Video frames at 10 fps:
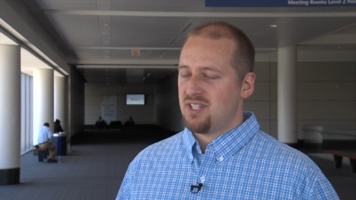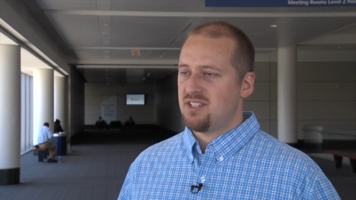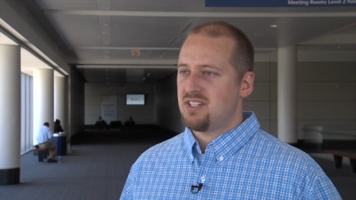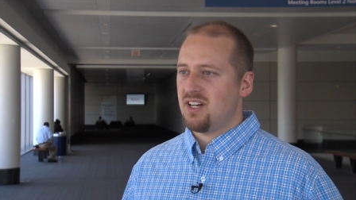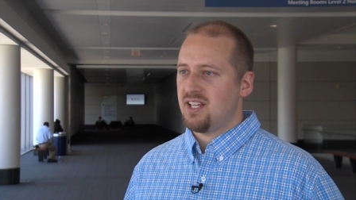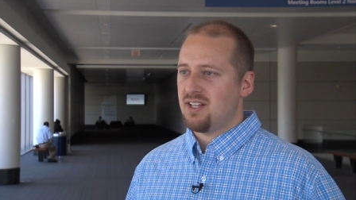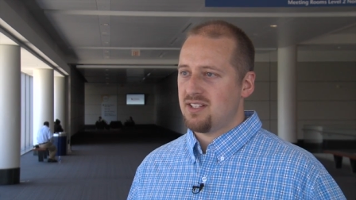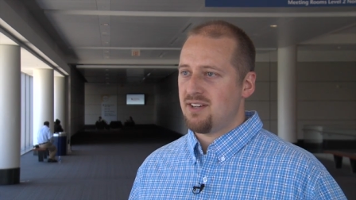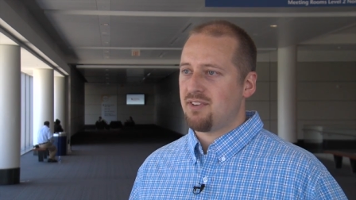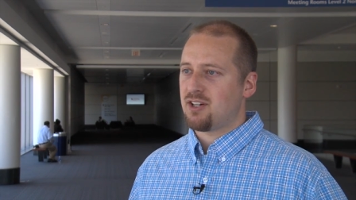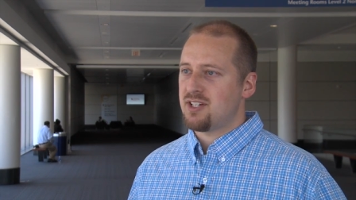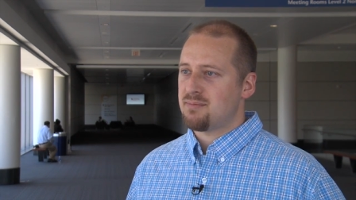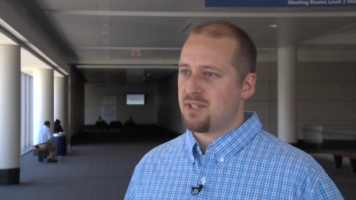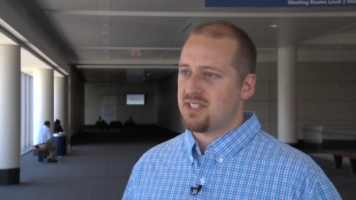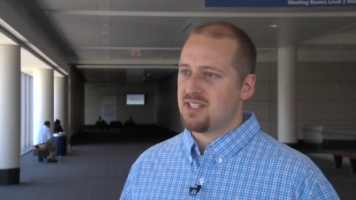to study different
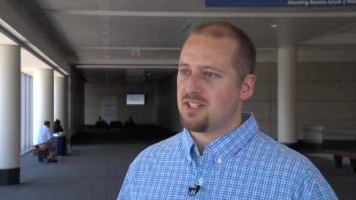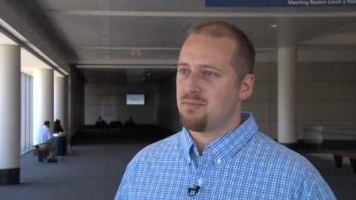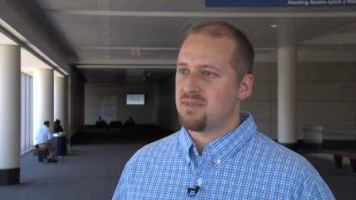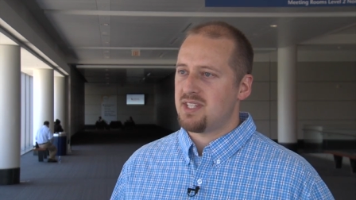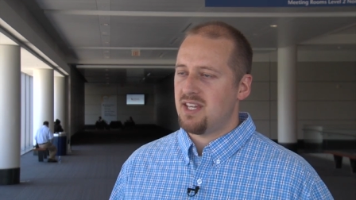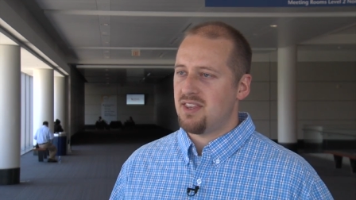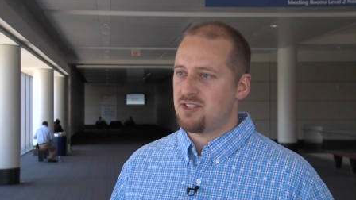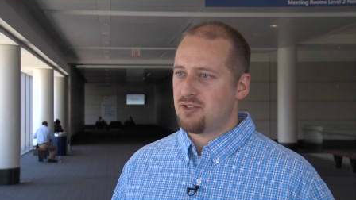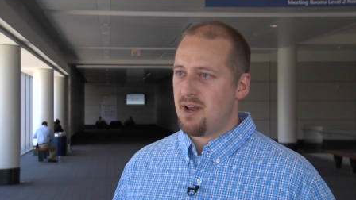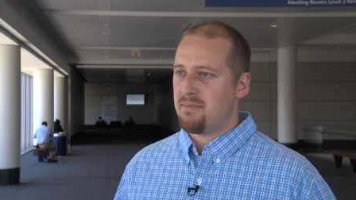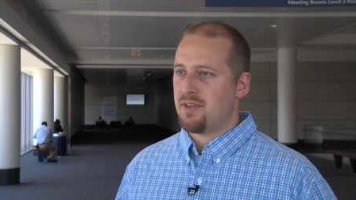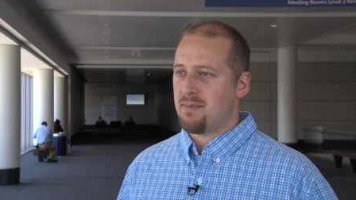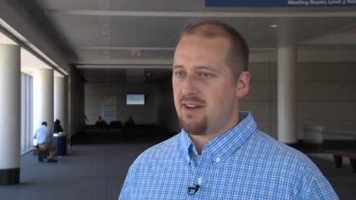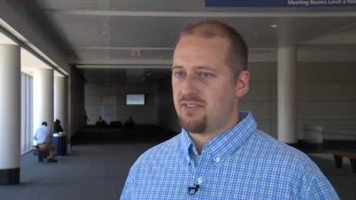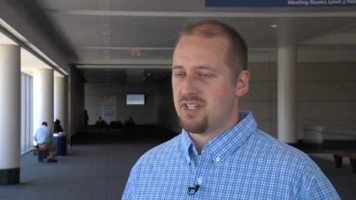CRISPR systems in Strep
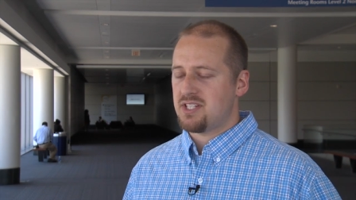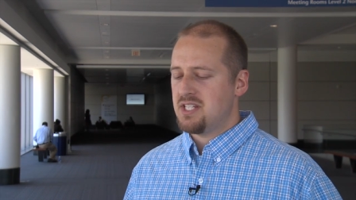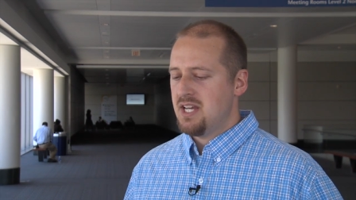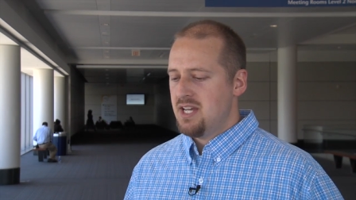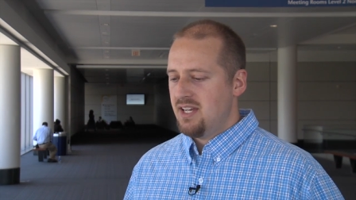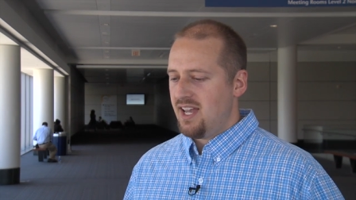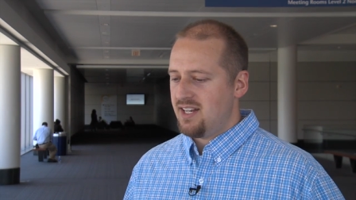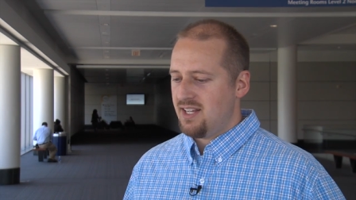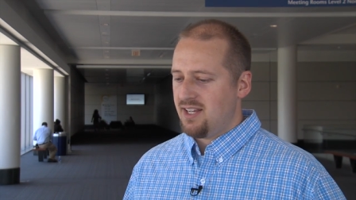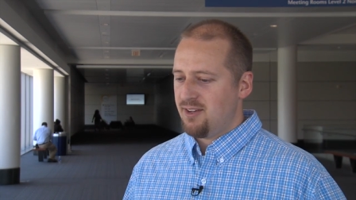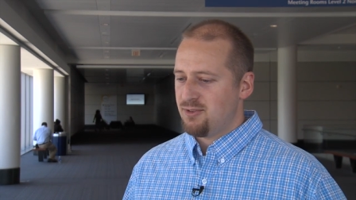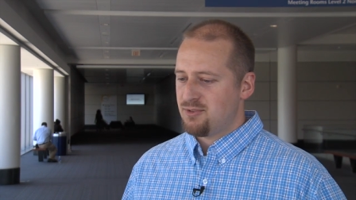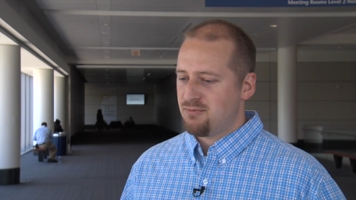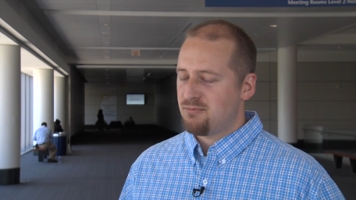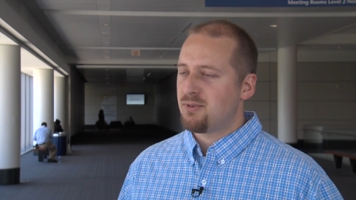thermophilus. And it
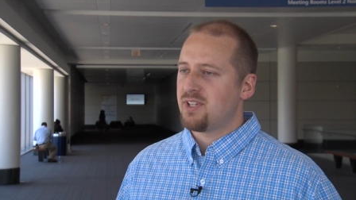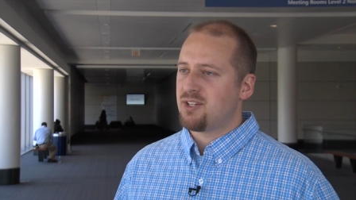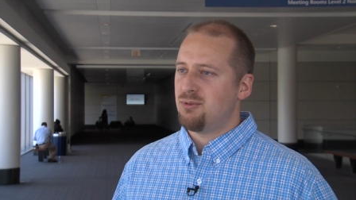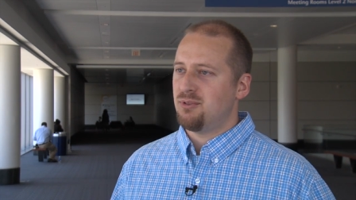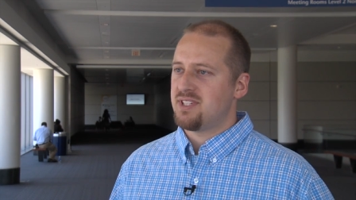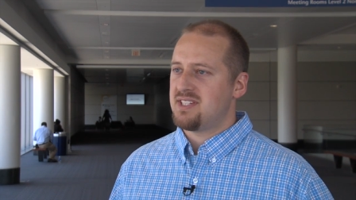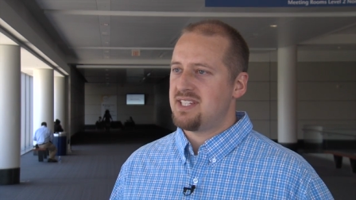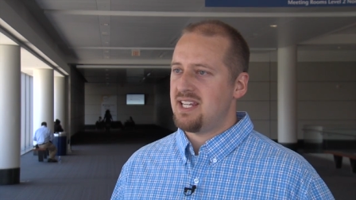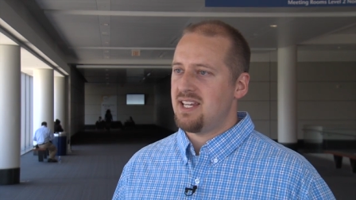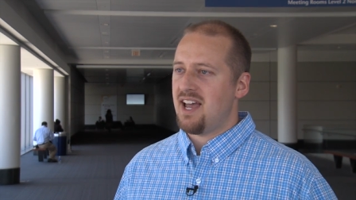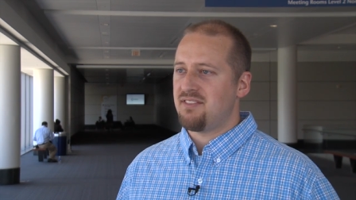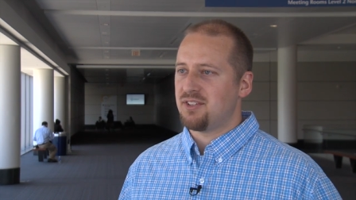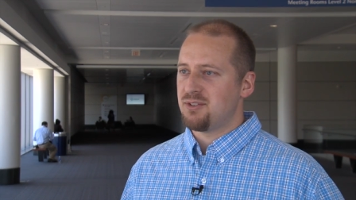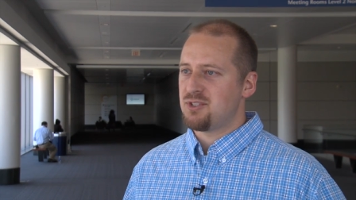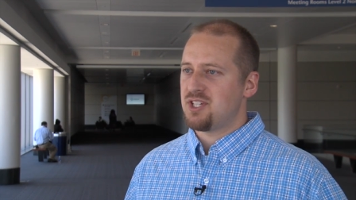was really cool to see
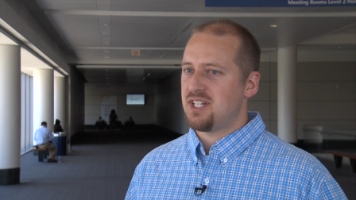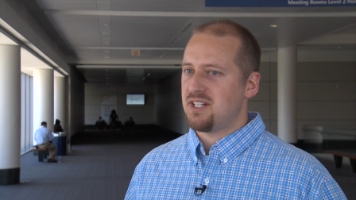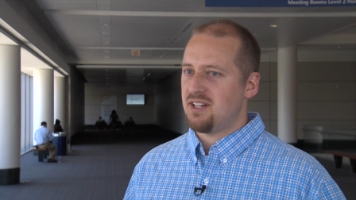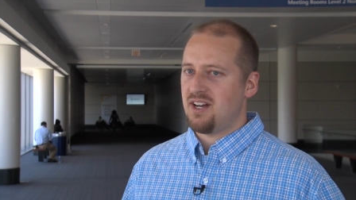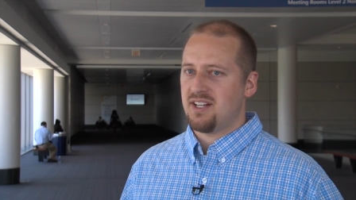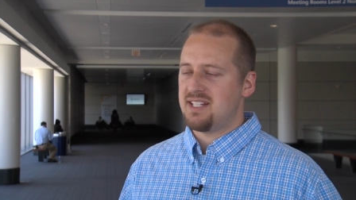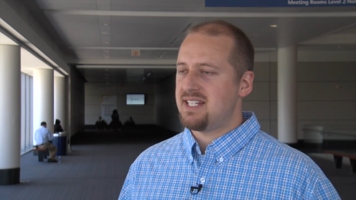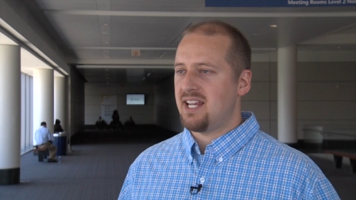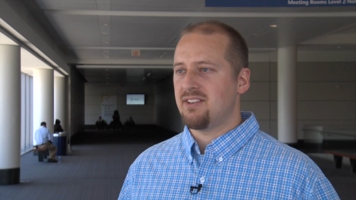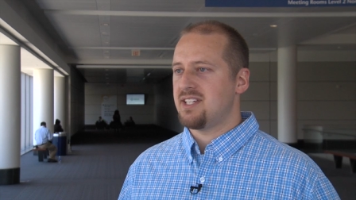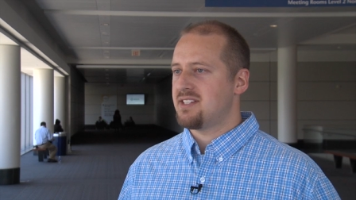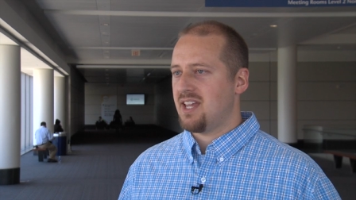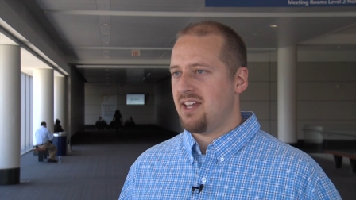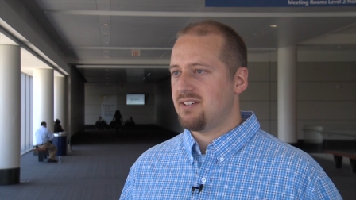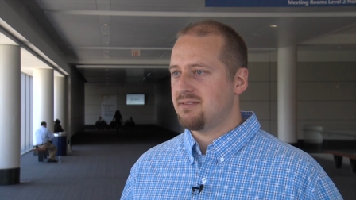evolution on a daily
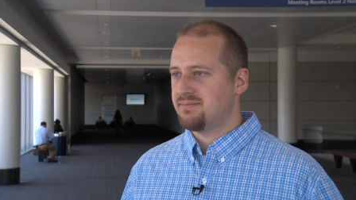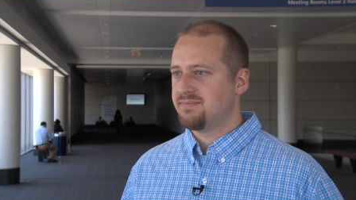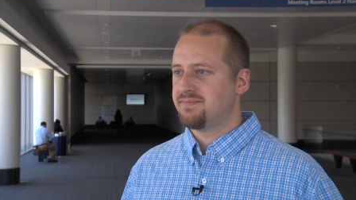scale.